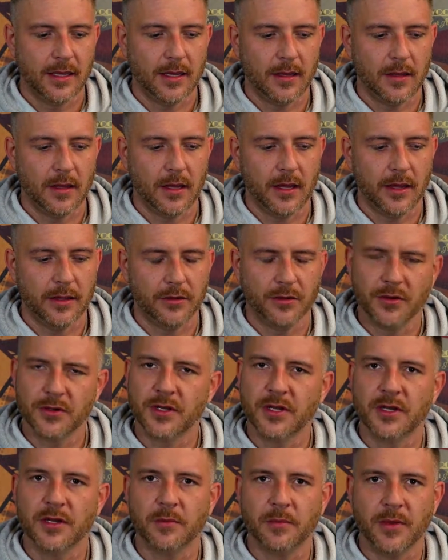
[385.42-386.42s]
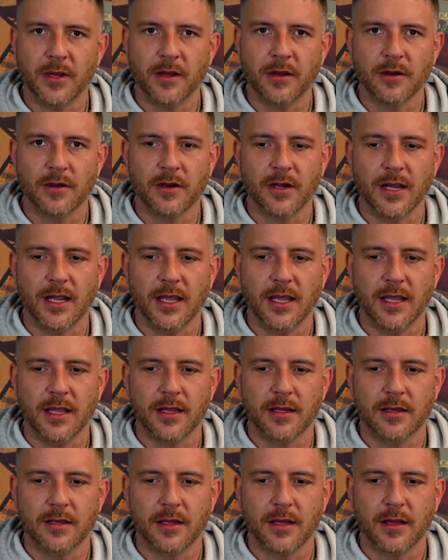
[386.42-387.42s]
I looked in the mirror,
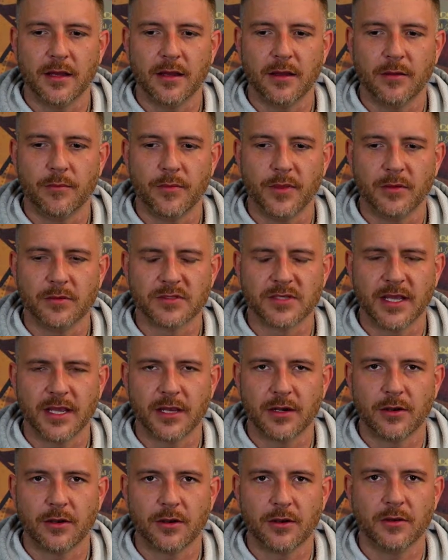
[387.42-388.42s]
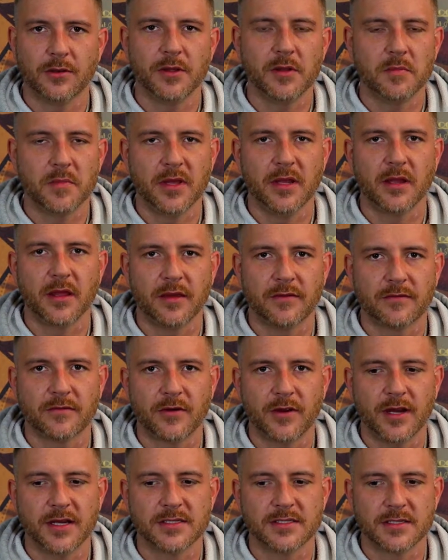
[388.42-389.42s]
and it was like an early midlife
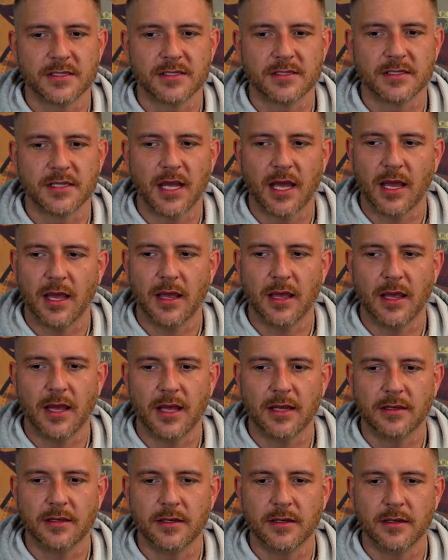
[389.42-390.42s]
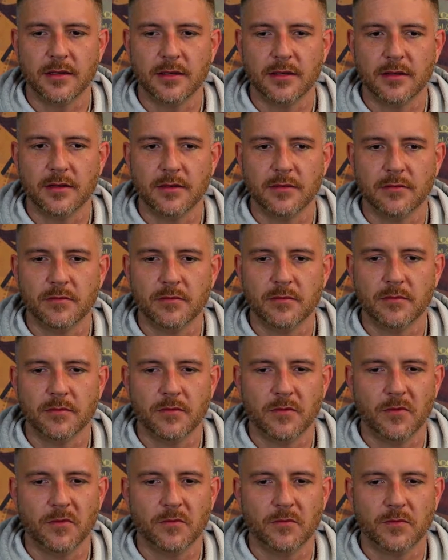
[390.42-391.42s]
crisis. I
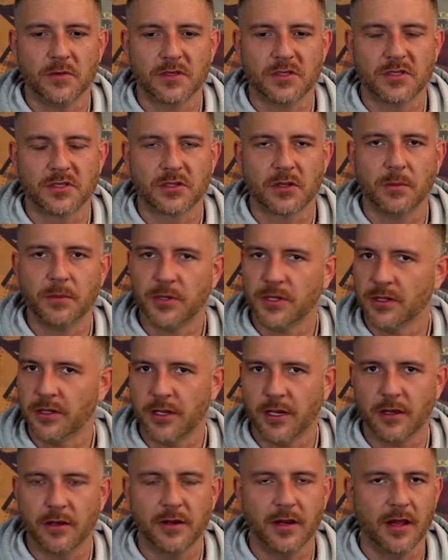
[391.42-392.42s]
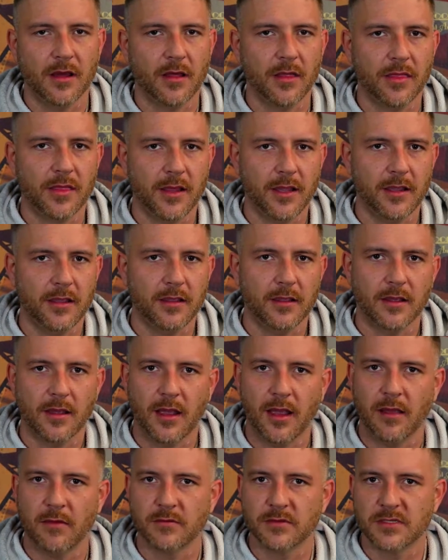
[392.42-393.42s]
was completely unhealthy.
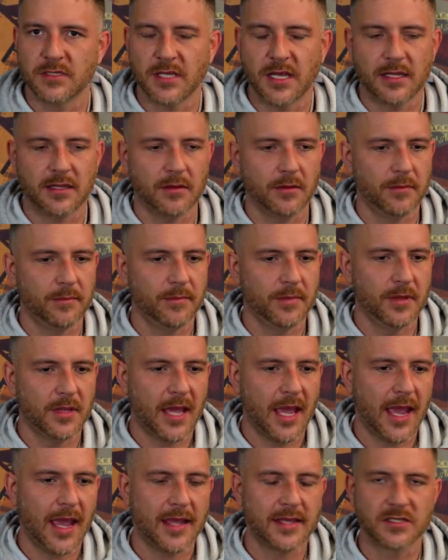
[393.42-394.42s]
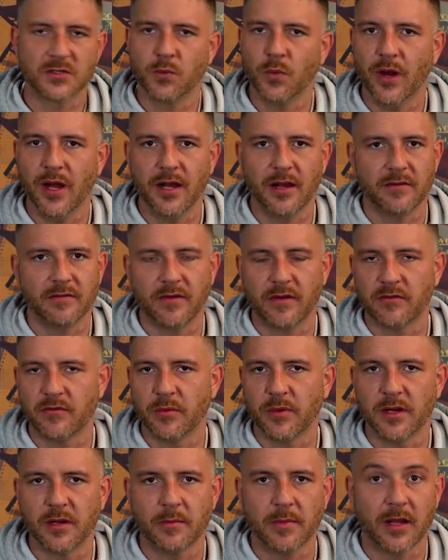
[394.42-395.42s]
I was at the highest weight I've ever
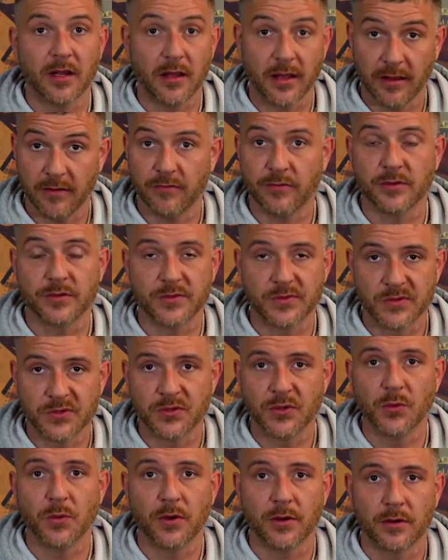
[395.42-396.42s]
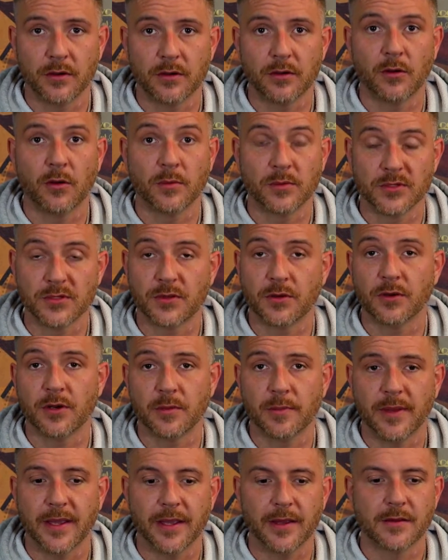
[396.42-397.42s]
been in my life, which was
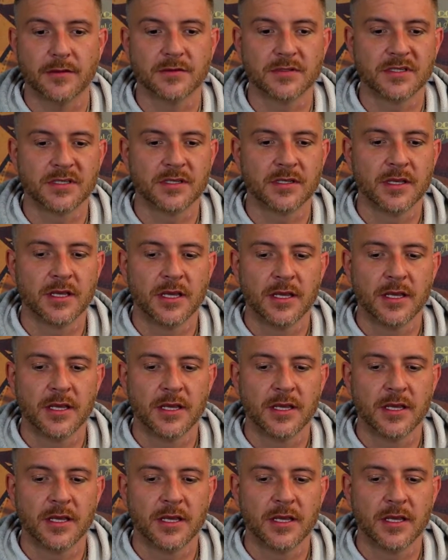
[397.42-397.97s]
230 pounds.